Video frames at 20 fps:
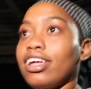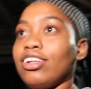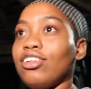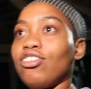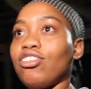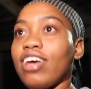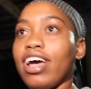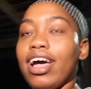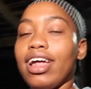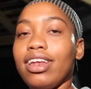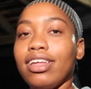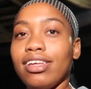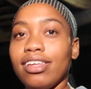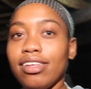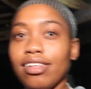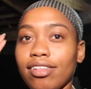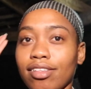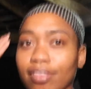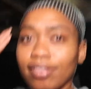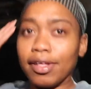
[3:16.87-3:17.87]
chad
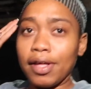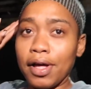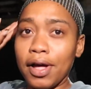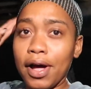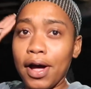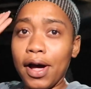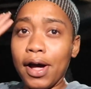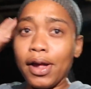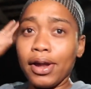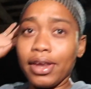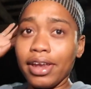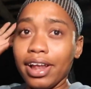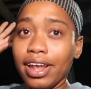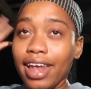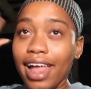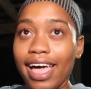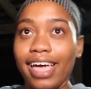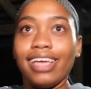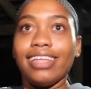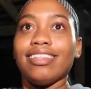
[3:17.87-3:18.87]
is on the
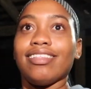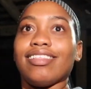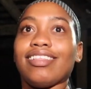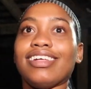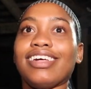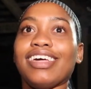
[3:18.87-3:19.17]
lights